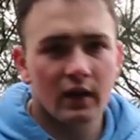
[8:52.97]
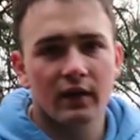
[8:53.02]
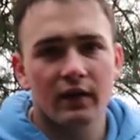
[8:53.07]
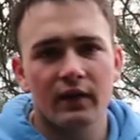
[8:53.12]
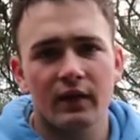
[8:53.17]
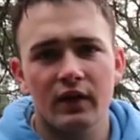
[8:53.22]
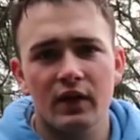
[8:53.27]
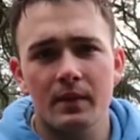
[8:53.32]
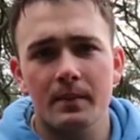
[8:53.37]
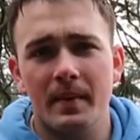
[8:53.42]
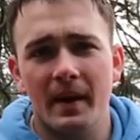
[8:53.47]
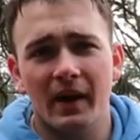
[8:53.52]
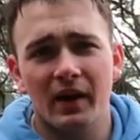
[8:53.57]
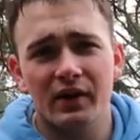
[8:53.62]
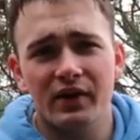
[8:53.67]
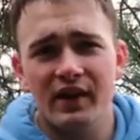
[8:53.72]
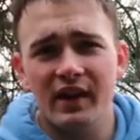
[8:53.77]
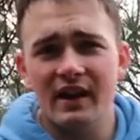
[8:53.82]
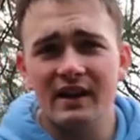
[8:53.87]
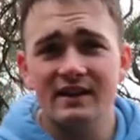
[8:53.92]
for the bigger
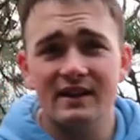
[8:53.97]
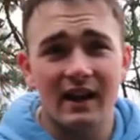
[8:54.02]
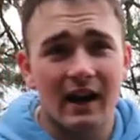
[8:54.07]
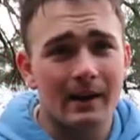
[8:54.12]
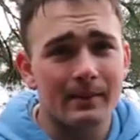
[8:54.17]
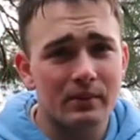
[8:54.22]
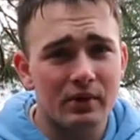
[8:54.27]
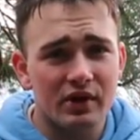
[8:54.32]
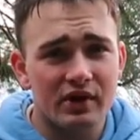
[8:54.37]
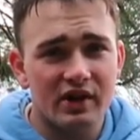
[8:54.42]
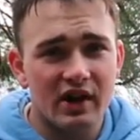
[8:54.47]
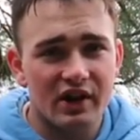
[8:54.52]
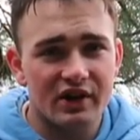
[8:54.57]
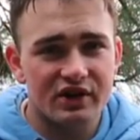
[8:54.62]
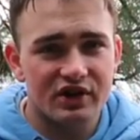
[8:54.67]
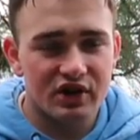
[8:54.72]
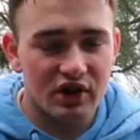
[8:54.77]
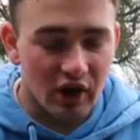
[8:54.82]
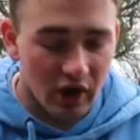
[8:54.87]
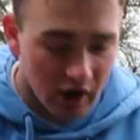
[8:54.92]
things that I'm really not
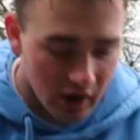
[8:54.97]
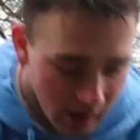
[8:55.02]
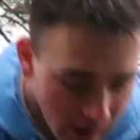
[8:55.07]
sure,